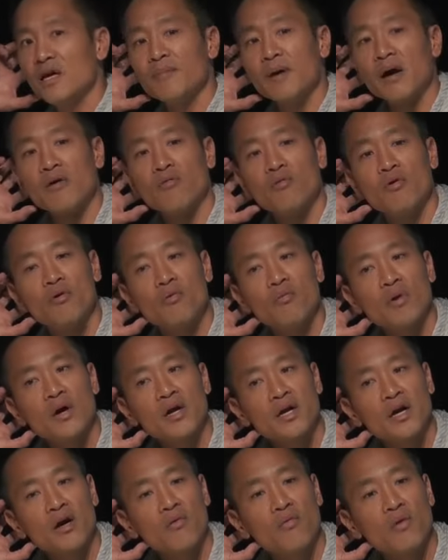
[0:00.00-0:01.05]
about, well,
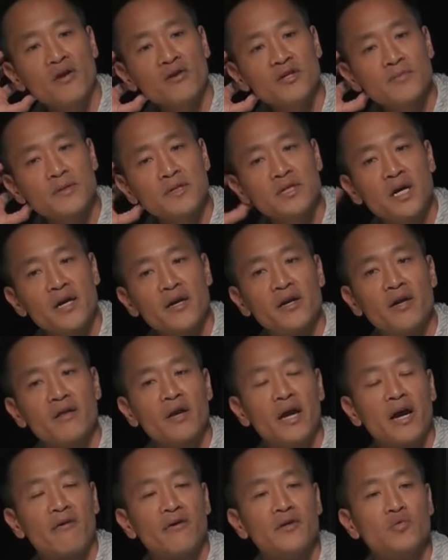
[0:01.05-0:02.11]
what, what has been done in other
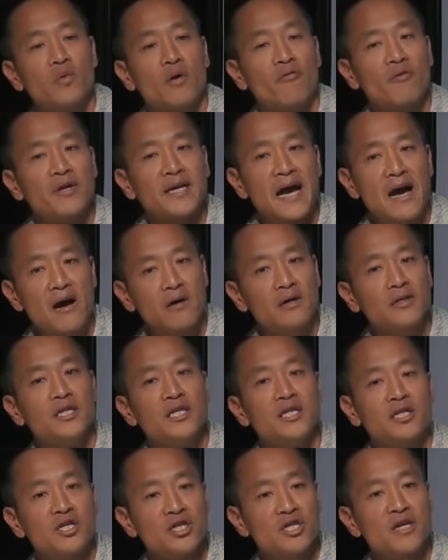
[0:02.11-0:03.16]
areas where reality
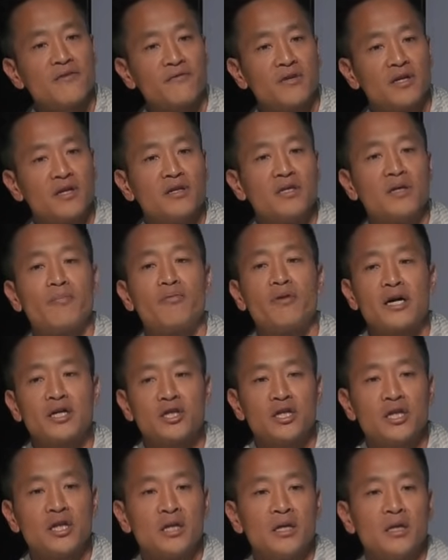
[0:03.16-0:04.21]
has shifted?
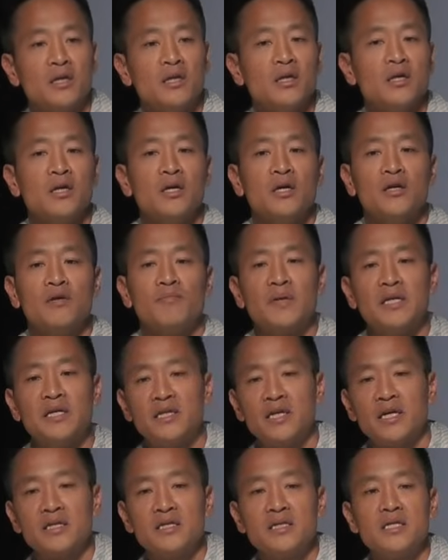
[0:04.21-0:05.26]
Depression,
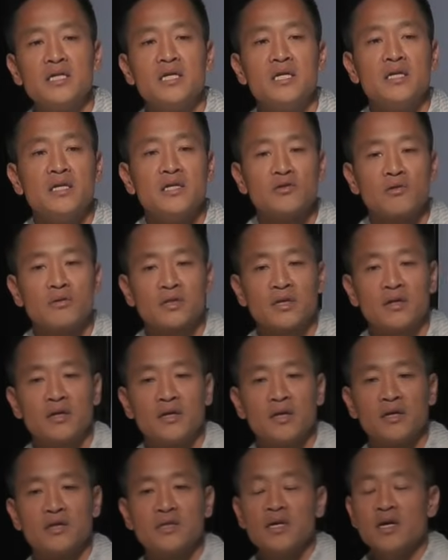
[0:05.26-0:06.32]
PTSD, these sorts of
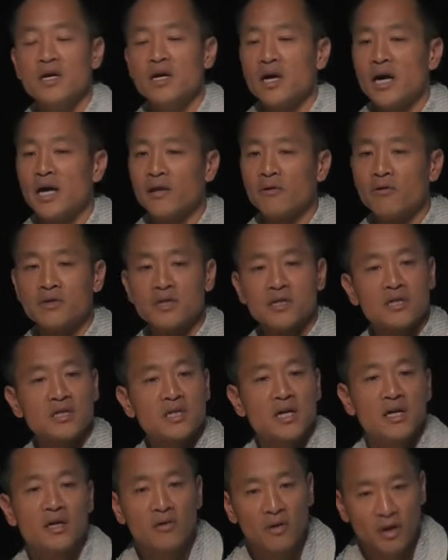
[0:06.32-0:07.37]
things. And there was a
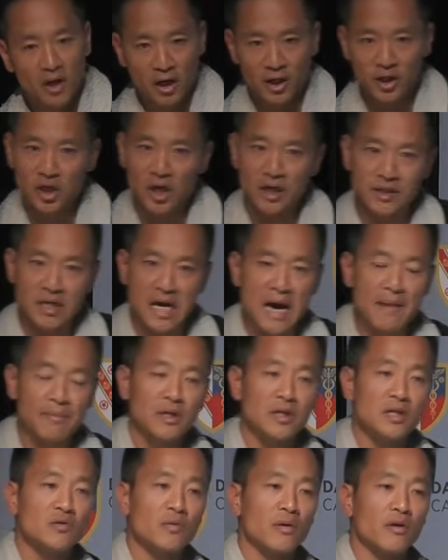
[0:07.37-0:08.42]
study going on at Johns
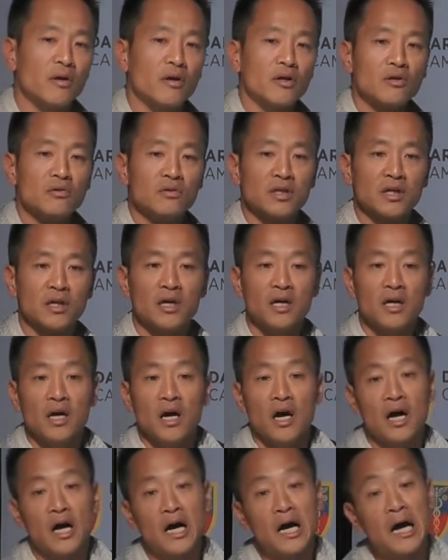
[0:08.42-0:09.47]
Hopkins where they were using
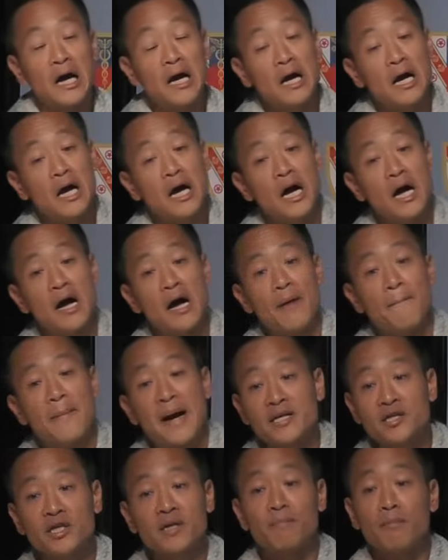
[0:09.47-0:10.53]
uh, a
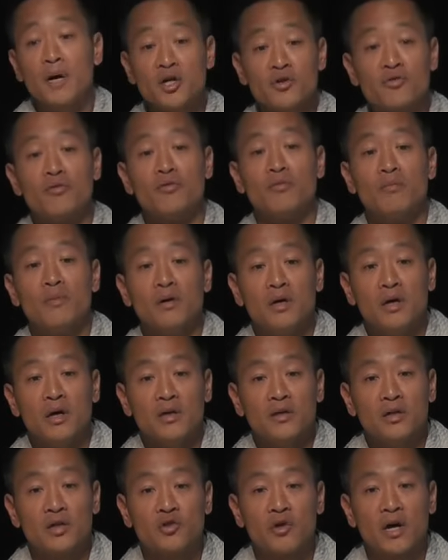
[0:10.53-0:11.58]
magic mushroom
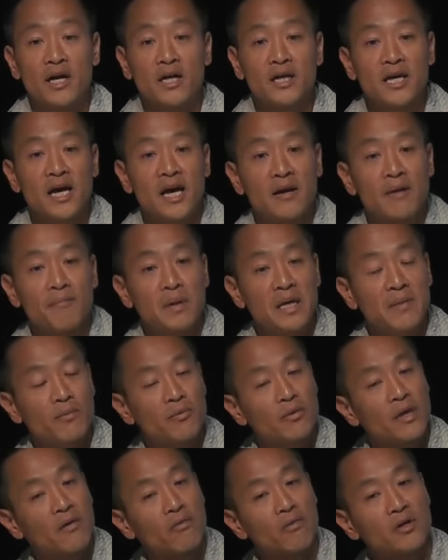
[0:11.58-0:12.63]
to try to get people
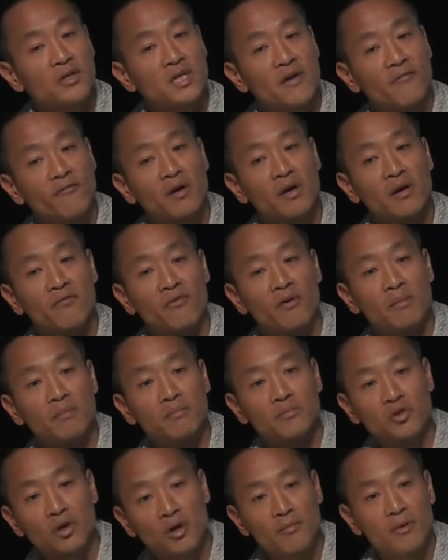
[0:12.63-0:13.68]
that were suffering from
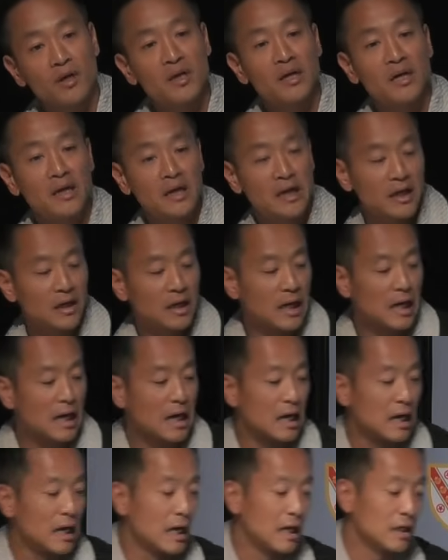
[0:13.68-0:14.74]
terminally,
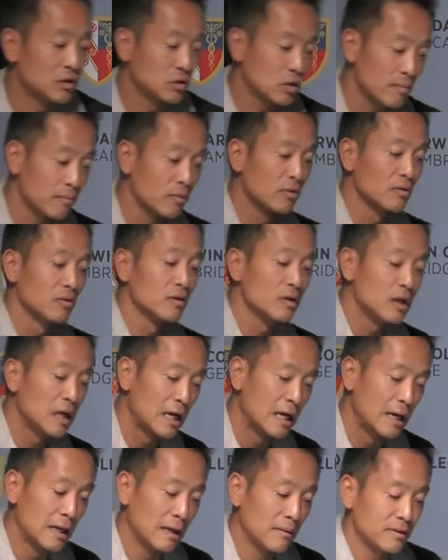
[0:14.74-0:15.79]
uh, terminal
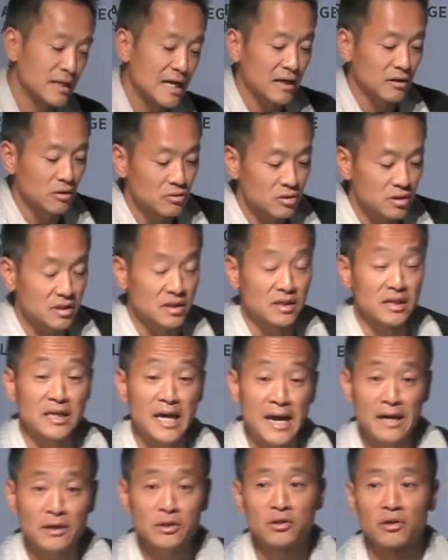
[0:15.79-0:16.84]
uh, diagnosis and
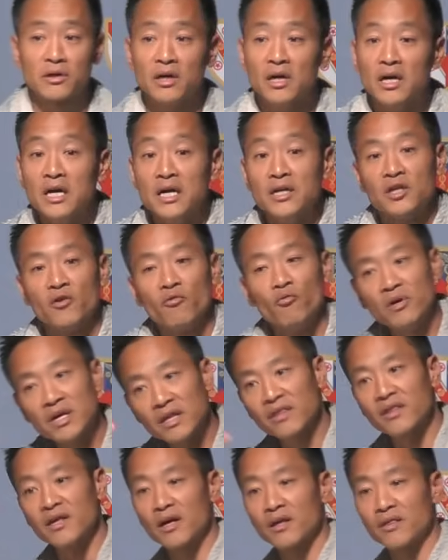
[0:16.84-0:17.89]
cancer to
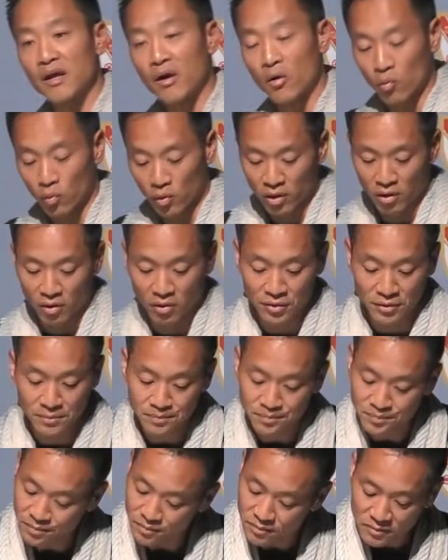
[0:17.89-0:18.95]
rethink their world.
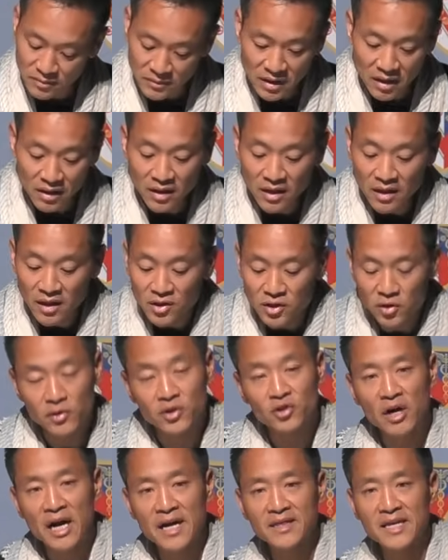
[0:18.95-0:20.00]
So we
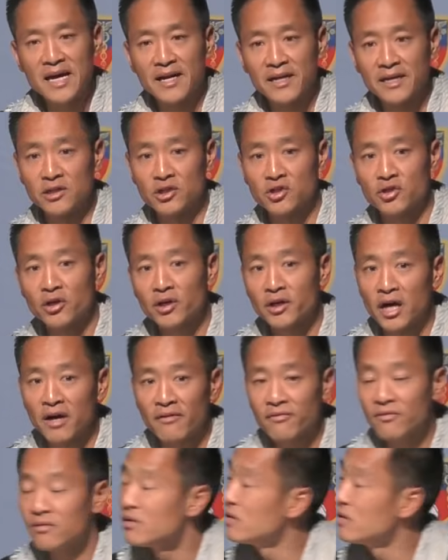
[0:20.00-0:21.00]
tried that. And sure enough,